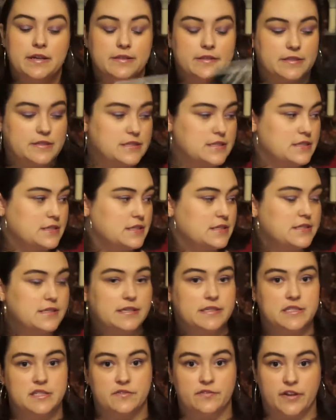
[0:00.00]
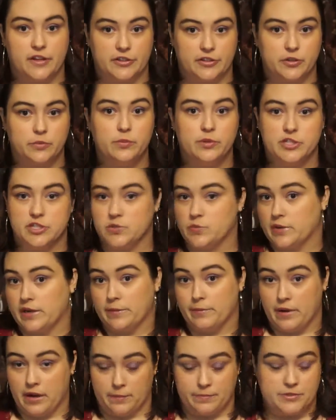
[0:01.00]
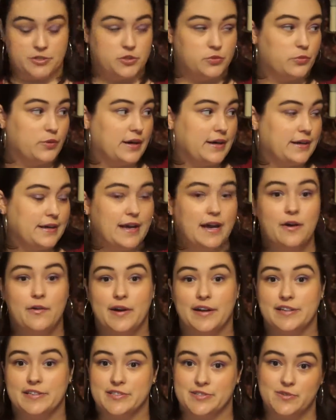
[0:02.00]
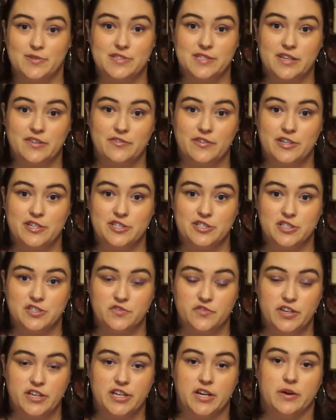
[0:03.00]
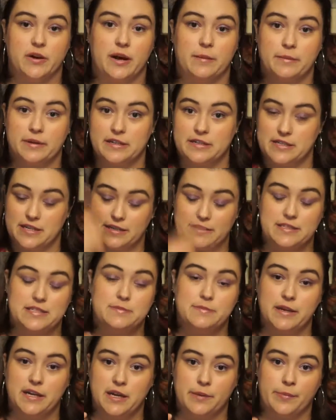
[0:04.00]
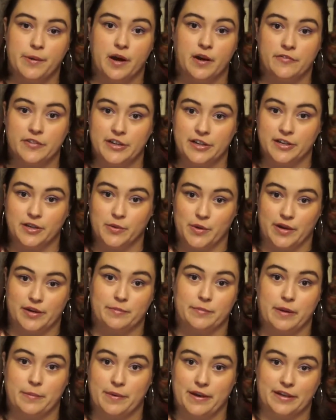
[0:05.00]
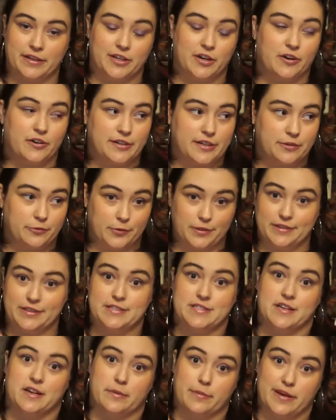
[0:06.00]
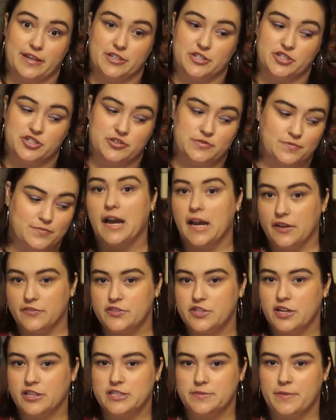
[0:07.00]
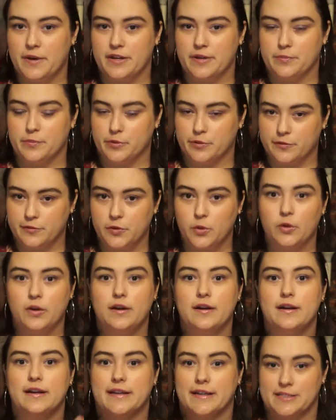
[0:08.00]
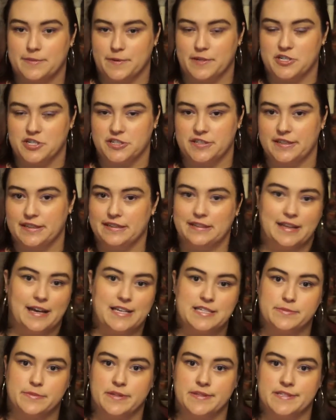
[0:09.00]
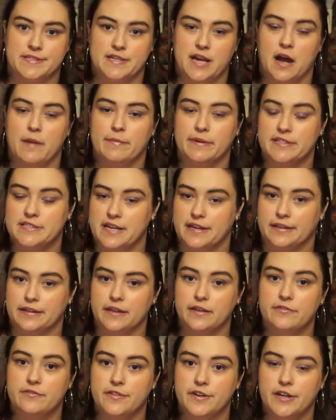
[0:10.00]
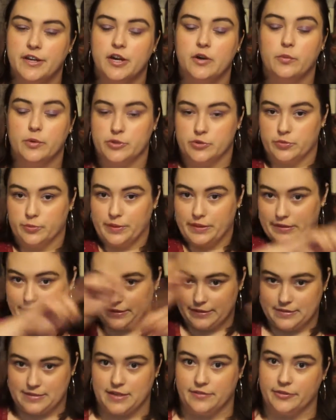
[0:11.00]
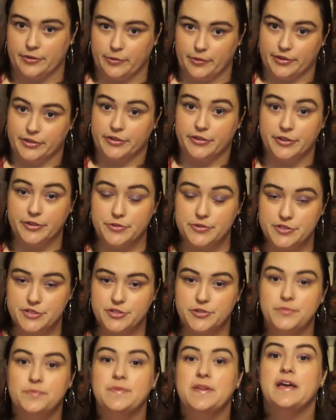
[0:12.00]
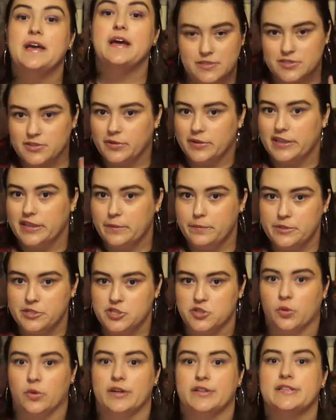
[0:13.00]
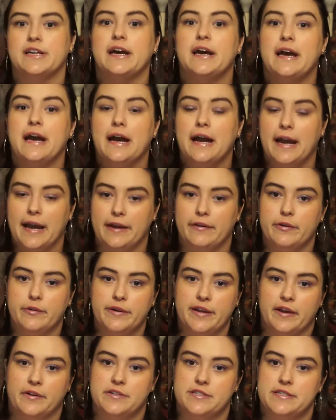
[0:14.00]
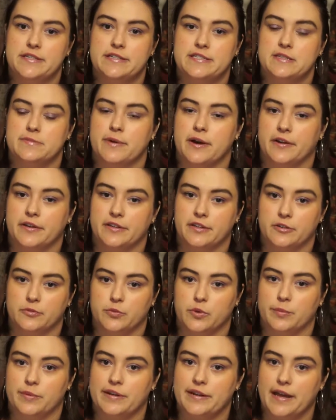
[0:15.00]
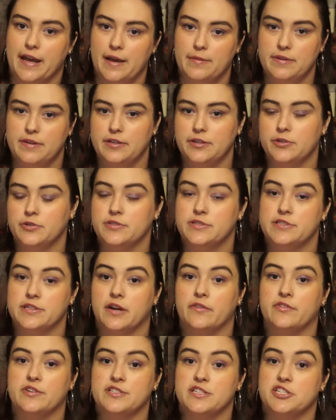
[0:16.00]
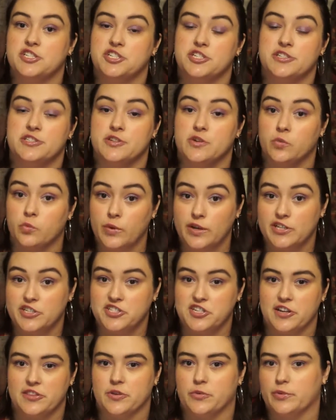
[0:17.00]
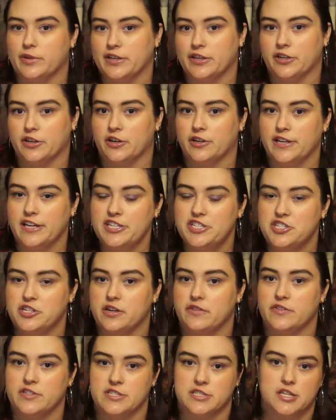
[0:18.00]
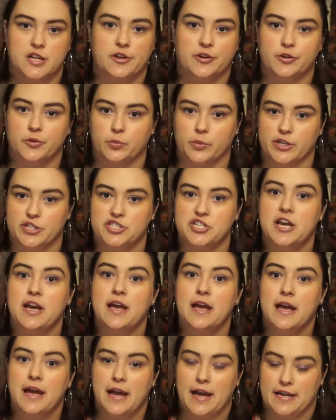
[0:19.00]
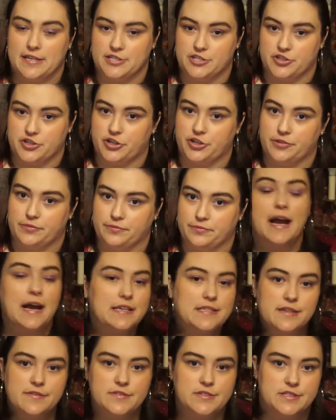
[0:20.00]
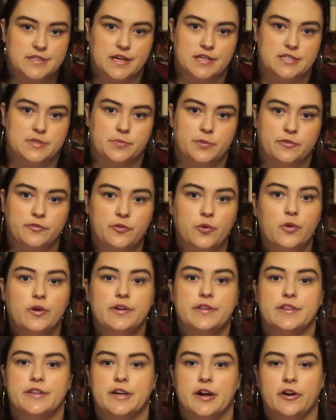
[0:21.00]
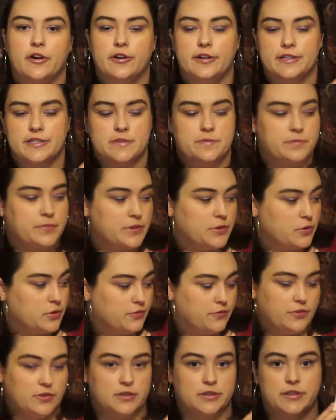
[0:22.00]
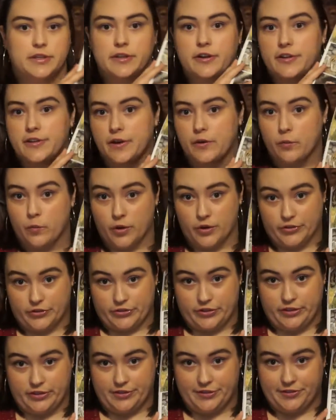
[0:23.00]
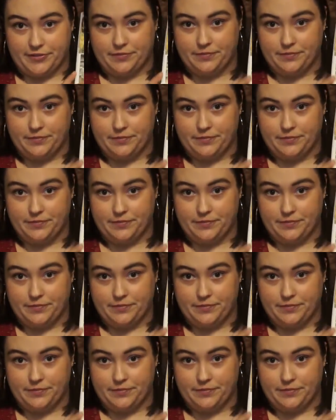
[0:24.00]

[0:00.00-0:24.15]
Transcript: This is the 6th volume, which is what I'm up to right now, and as soon as I finish this video, I'm going to take this makeup off and go out in my backyard and read this on a bench. I've talked about it before, especially in last month's Comics I Love video, which will be linked everywhere you're used to. So to keep it short, Harrow County is about a young woman, Emmy, who discovers that she is a witch and the reincarnation of a slaughtered witch, Hester. As I've discussed before, the art is beautiful. Look at all that watercolor.